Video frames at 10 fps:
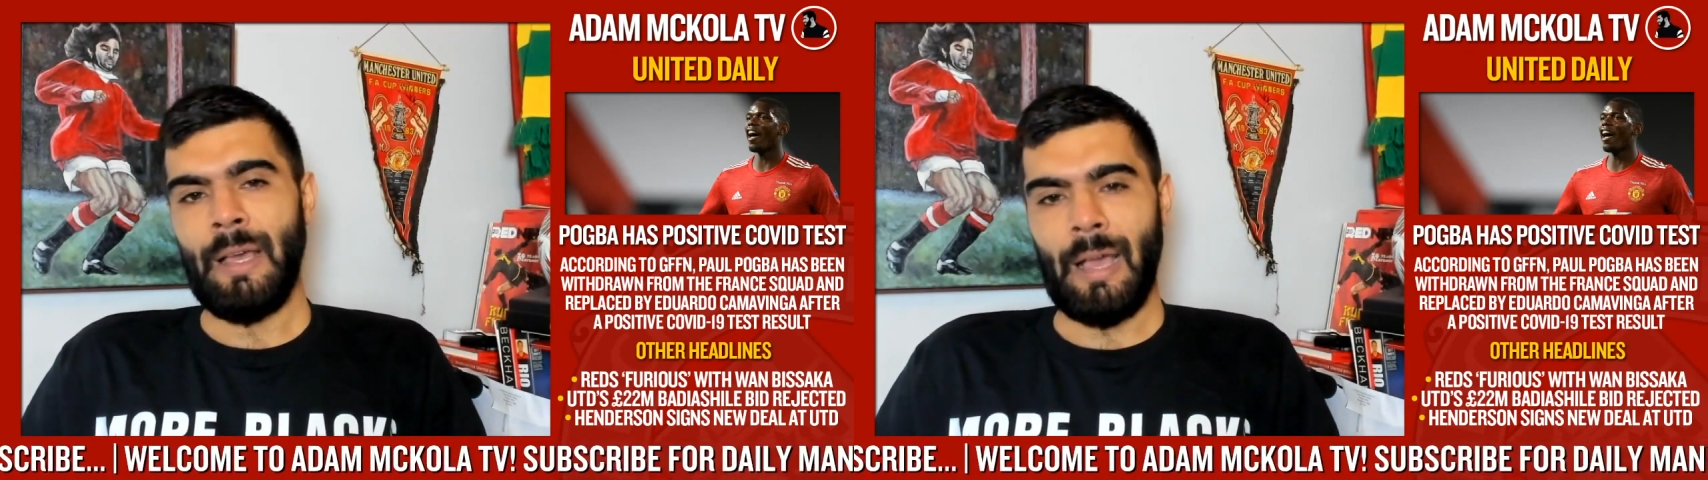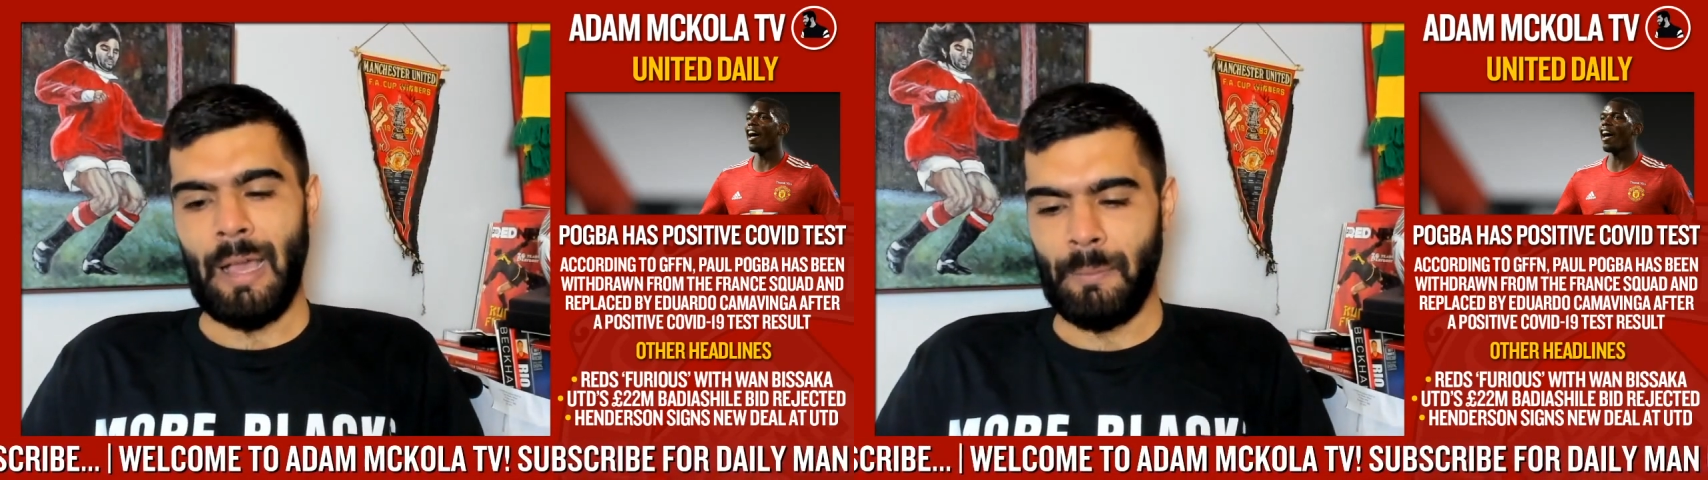
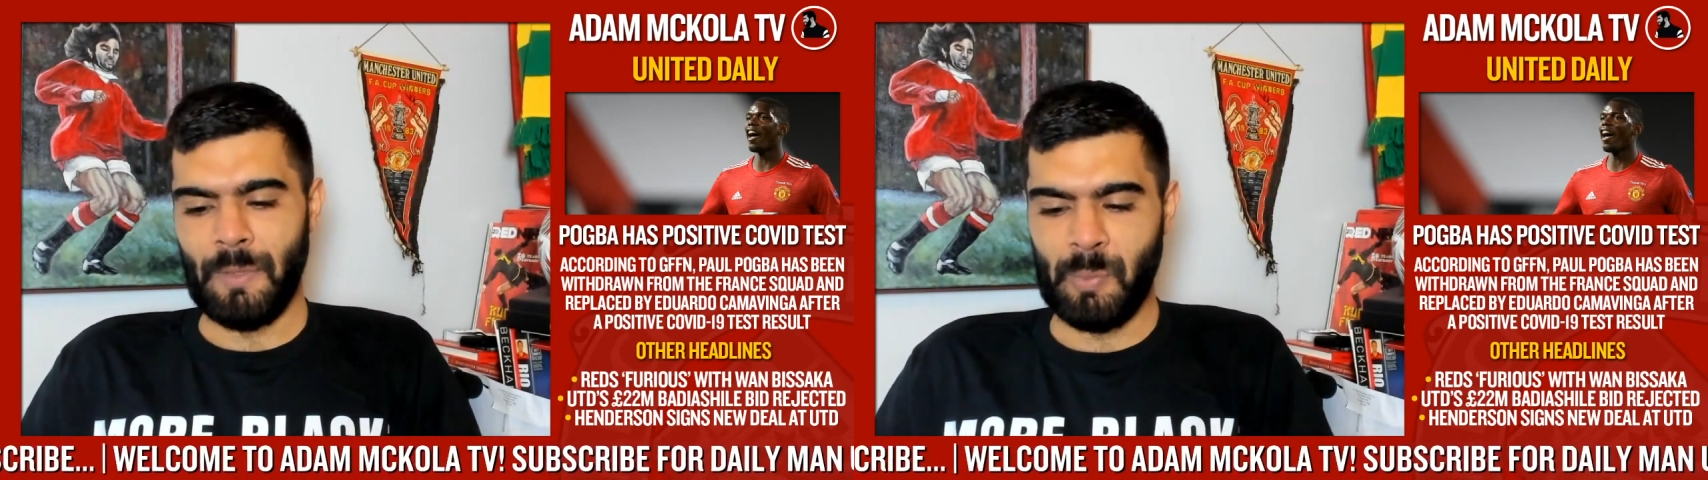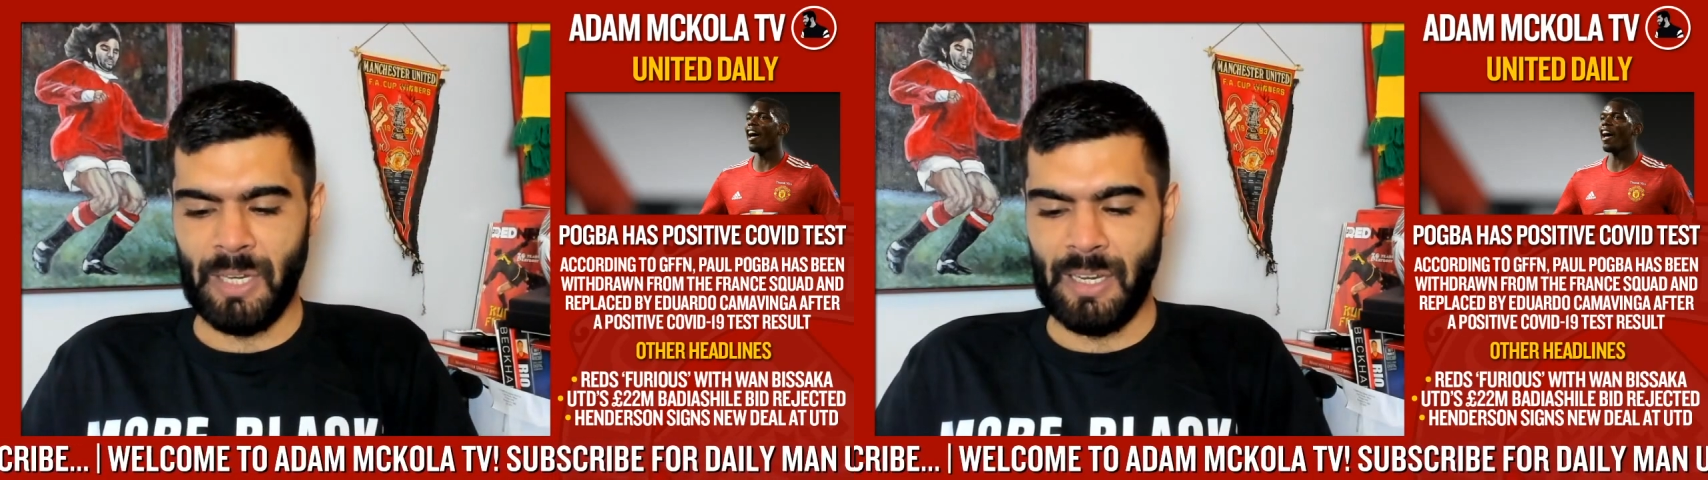
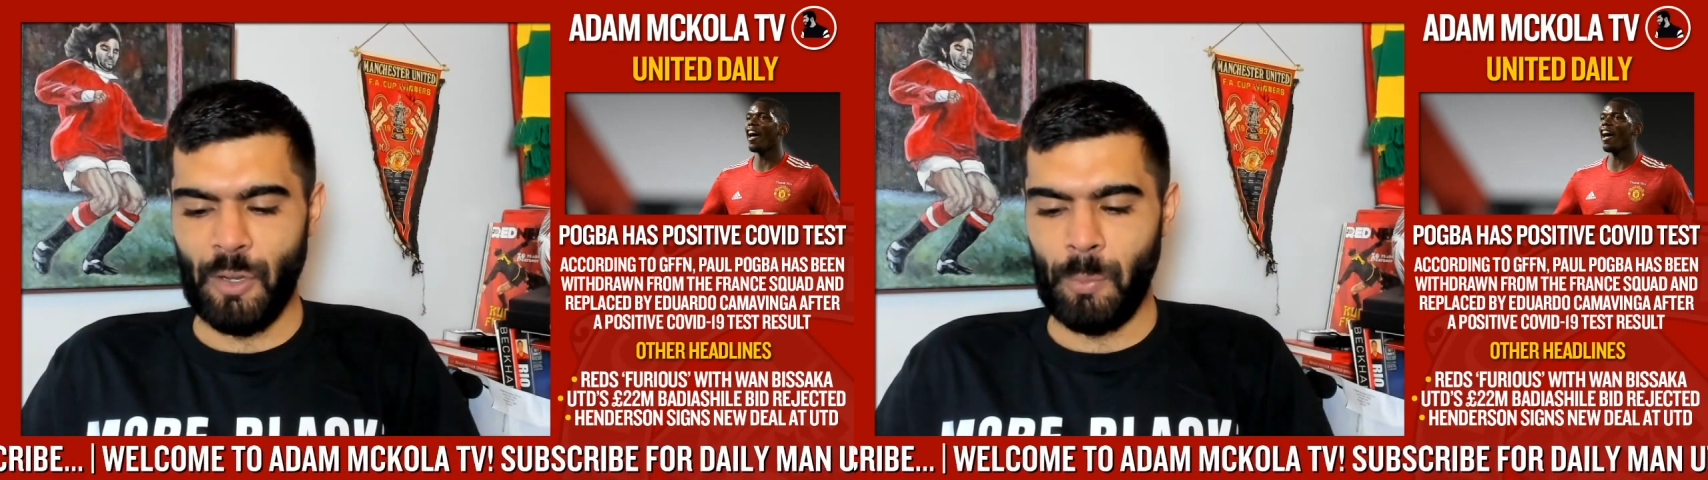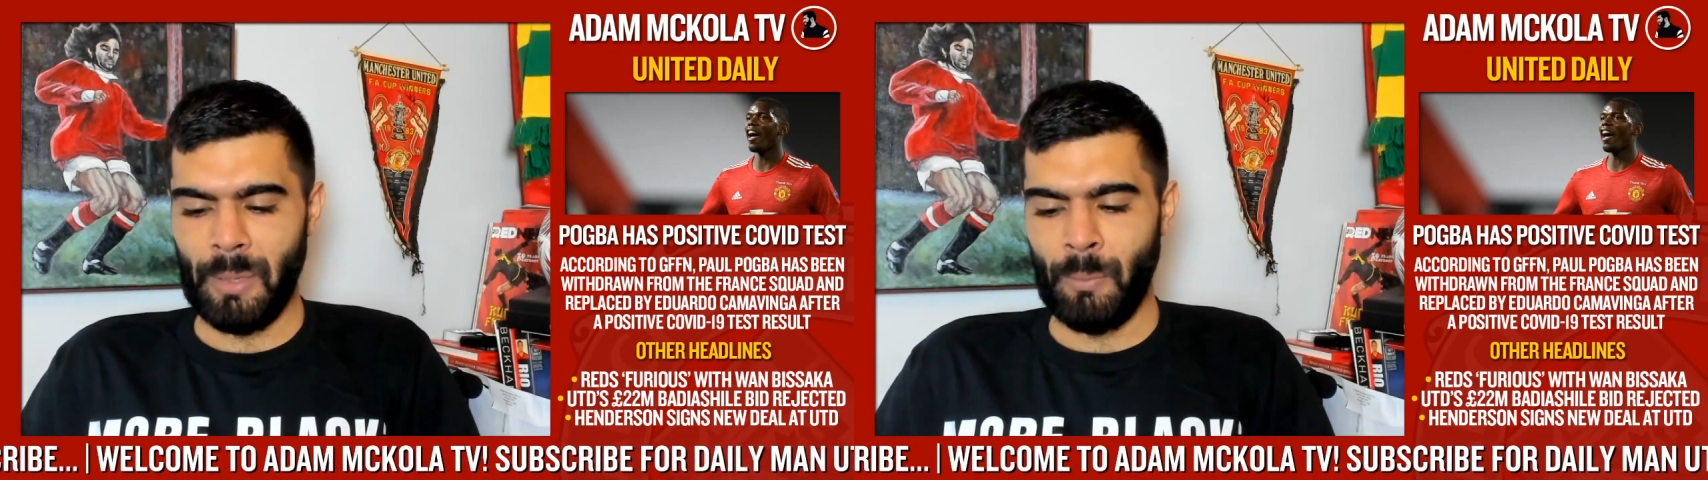there's been a
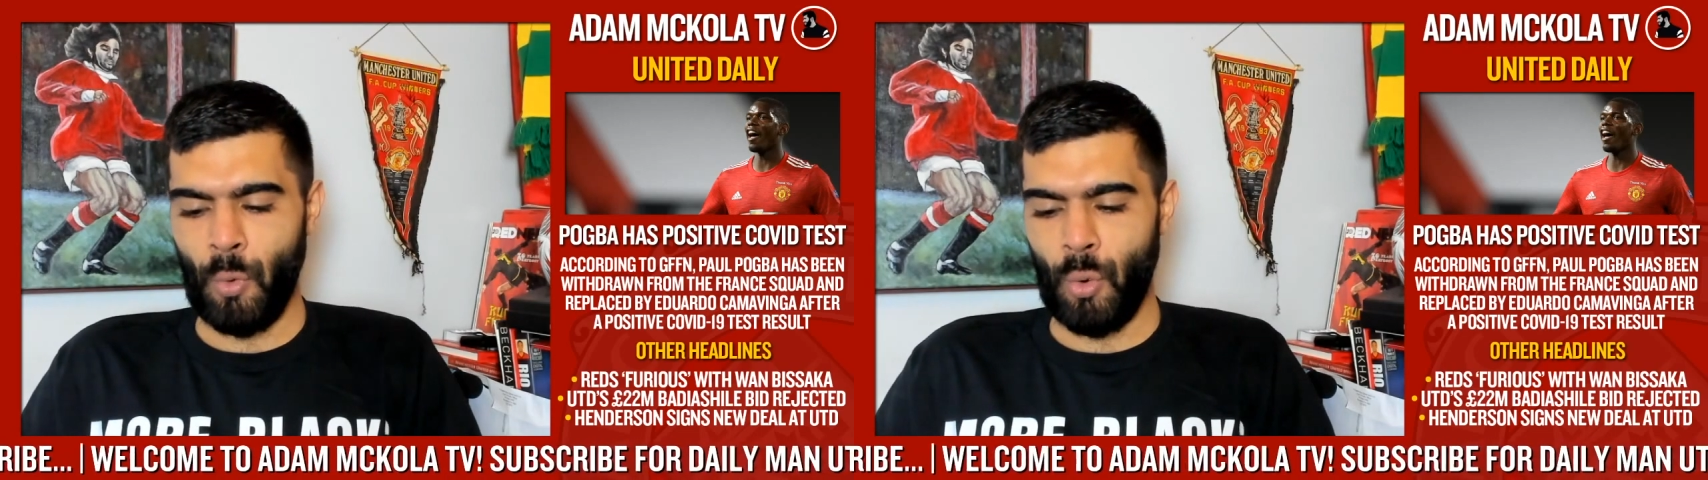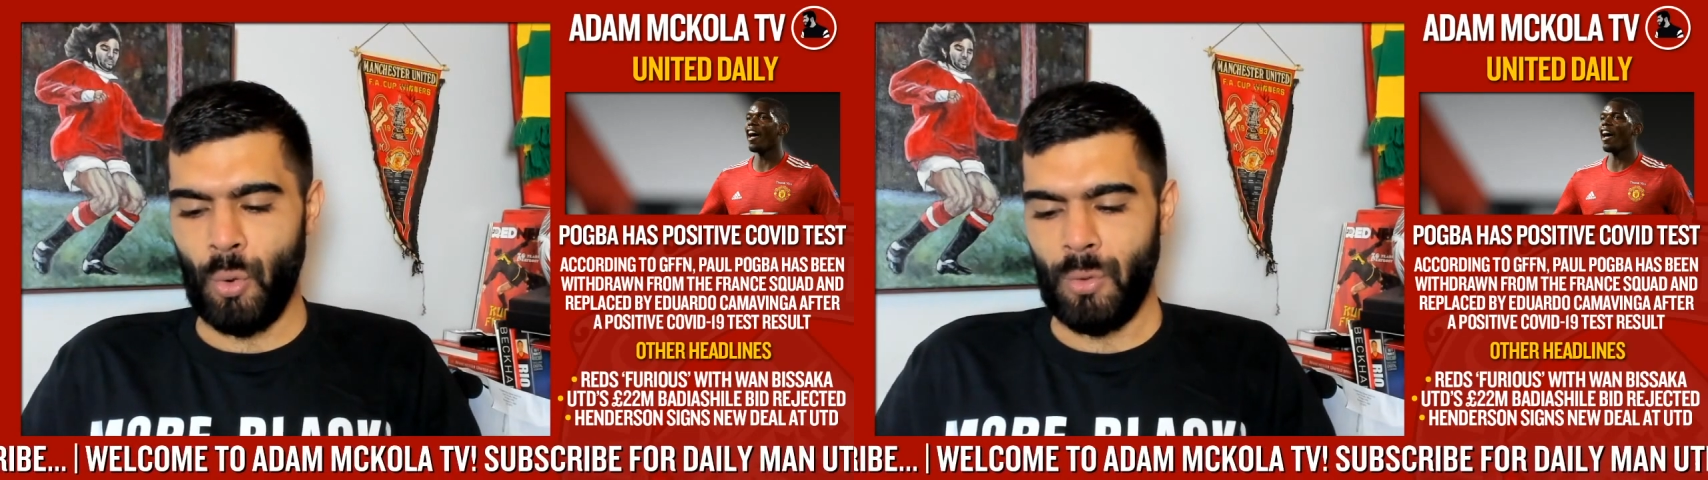little bit
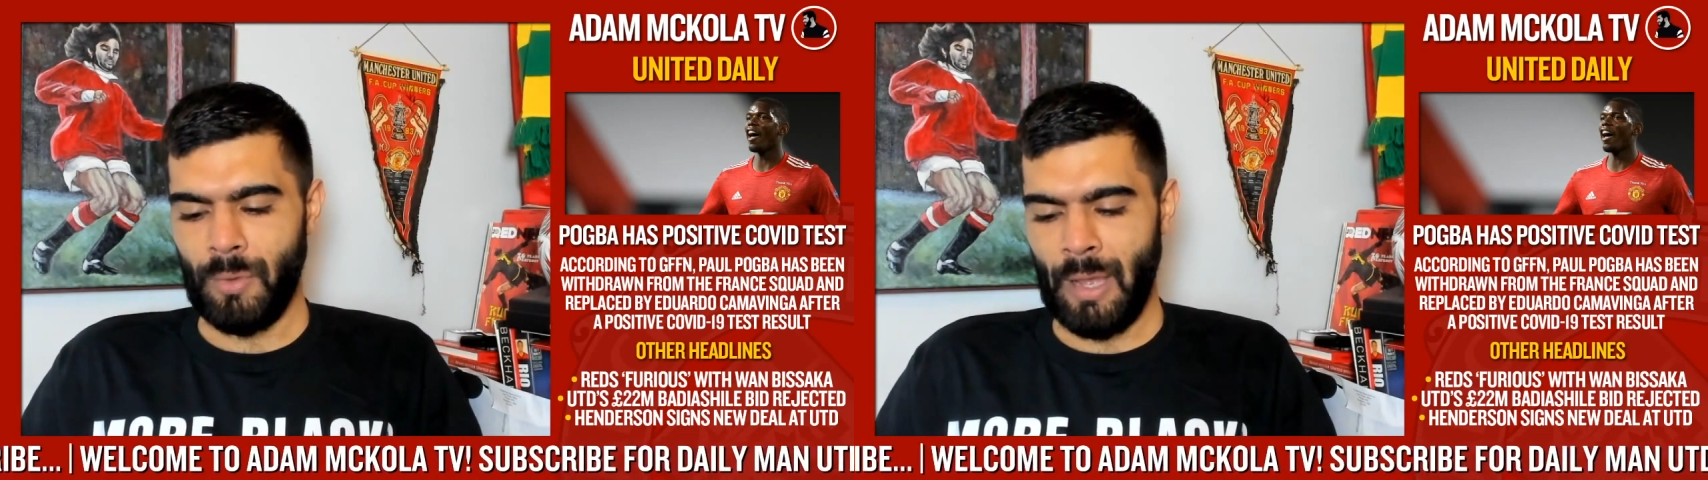more